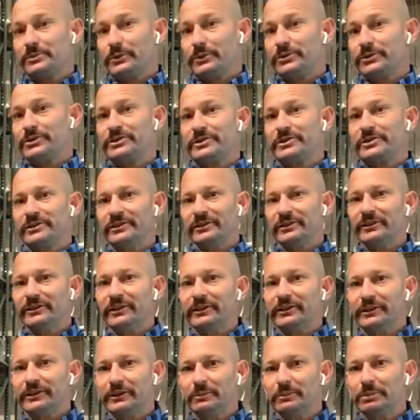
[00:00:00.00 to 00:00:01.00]
We're still
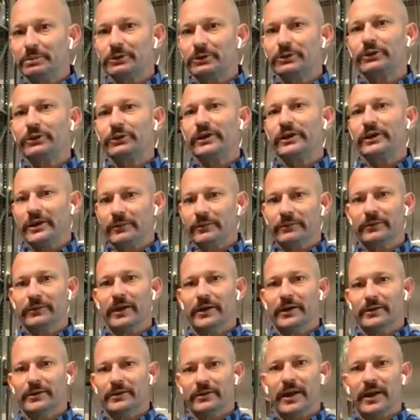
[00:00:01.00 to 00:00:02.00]
a little blurry,
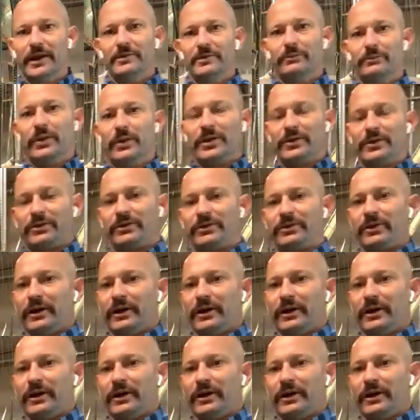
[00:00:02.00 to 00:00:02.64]
and with